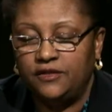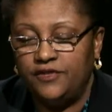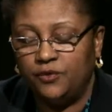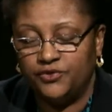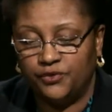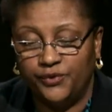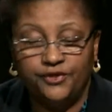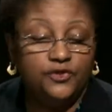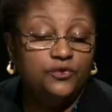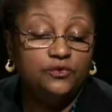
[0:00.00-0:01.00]
there was a
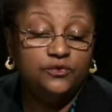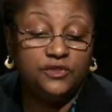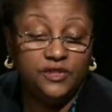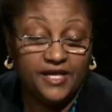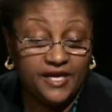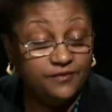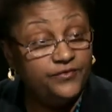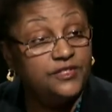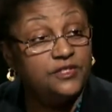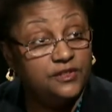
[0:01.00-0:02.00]
renewed
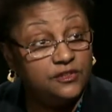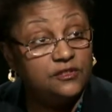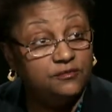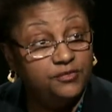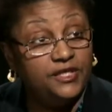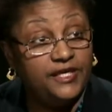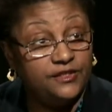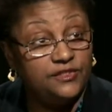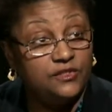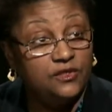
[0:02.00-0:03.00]
emphasis
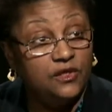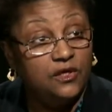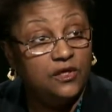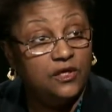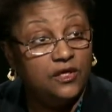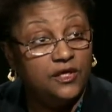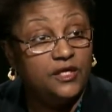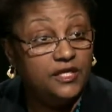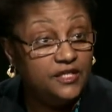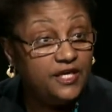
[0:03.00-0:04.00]
placed uh,
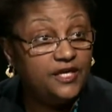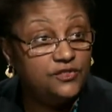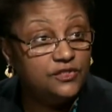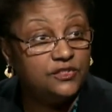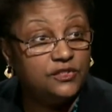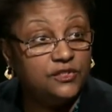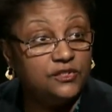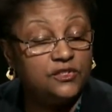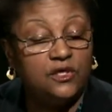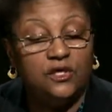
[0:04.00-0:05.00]
in the
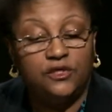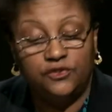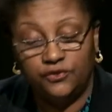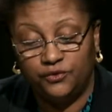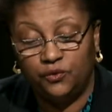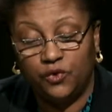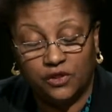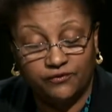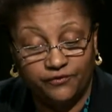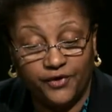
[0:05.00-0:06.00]
agencies to
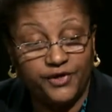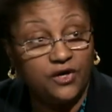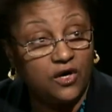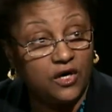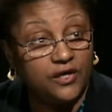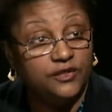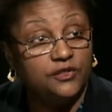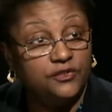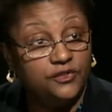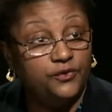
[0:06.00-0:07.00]
work very hard
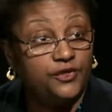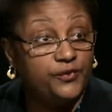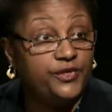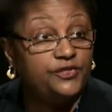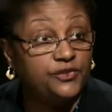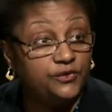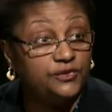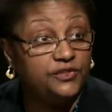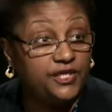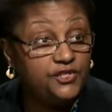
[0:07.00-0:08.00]
to increase
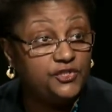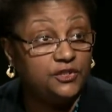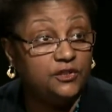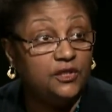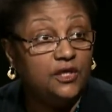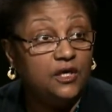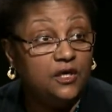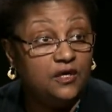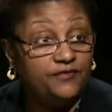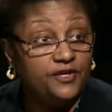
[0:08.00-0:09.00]
utilization
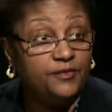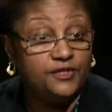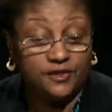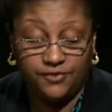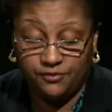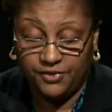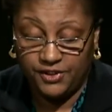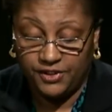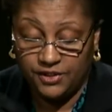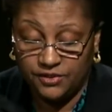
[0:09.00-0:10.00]
of M and W B
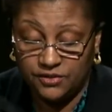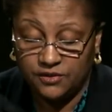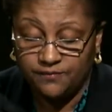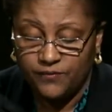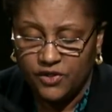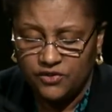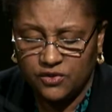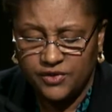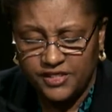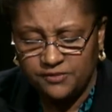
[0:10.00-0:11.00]
Es. So
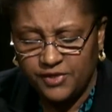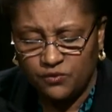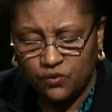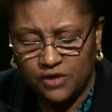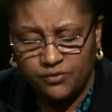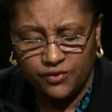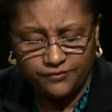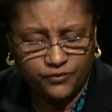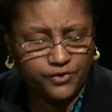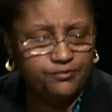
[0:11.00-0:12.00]
they spent one point
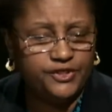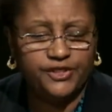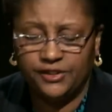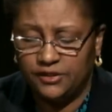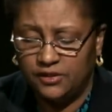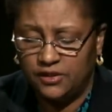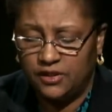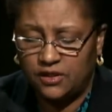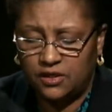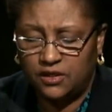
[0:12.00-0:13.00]
four billion
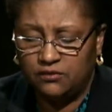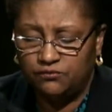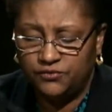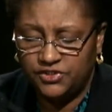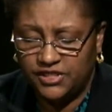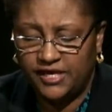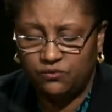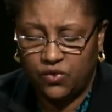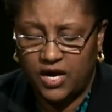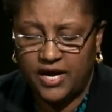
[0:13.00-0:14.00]
dollars um,
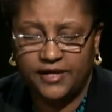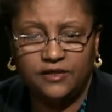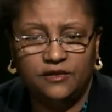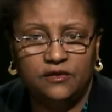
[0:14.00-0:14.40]
statewide